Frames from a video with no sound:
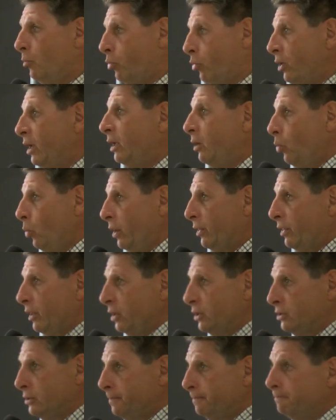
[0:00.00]
bring with
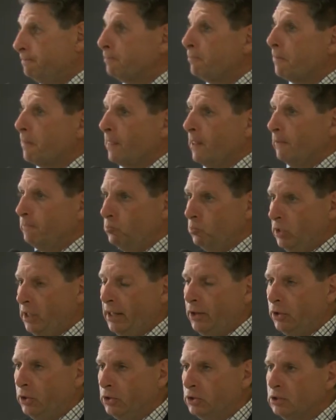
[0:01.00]
us
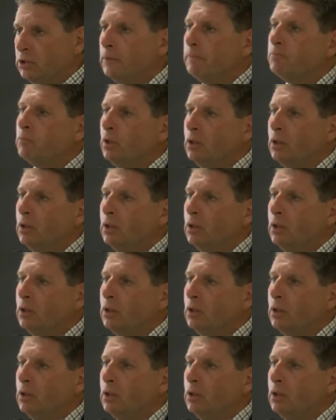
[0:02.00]
letters,